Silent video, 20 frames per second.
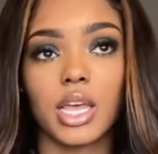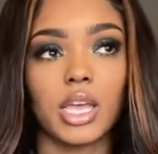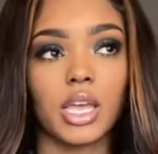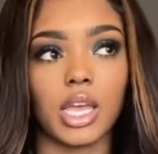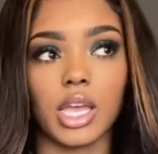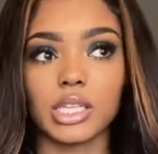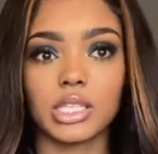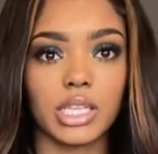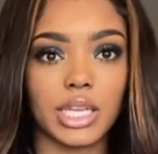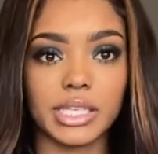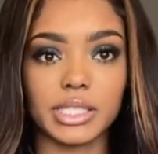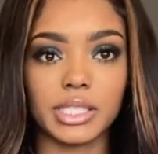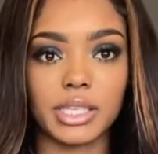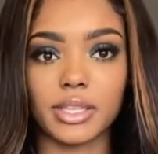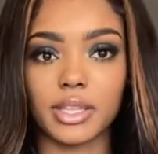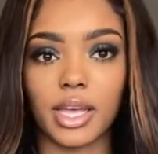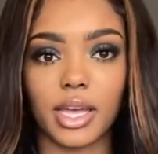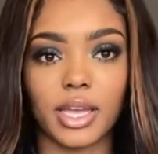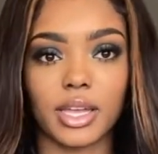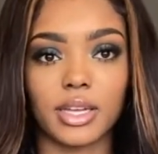It's decent.
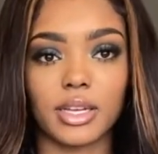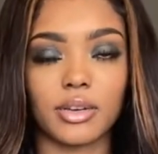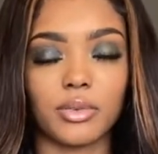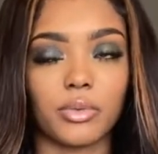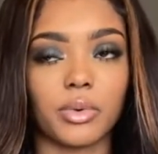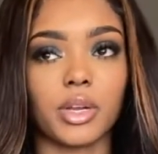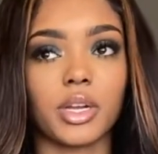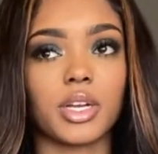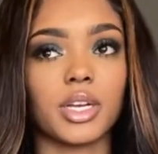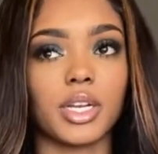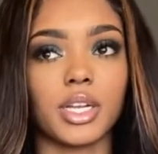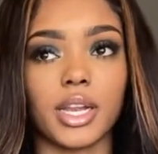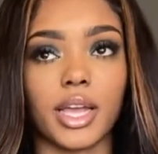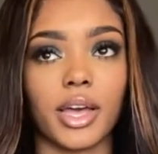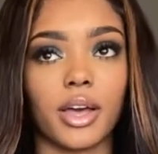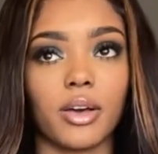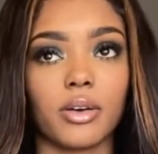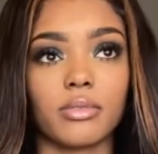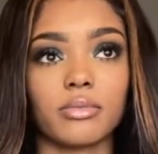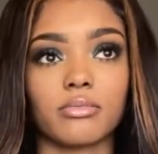Like we're good
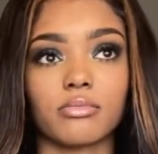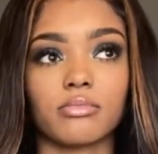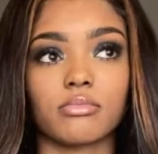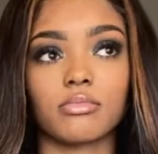now.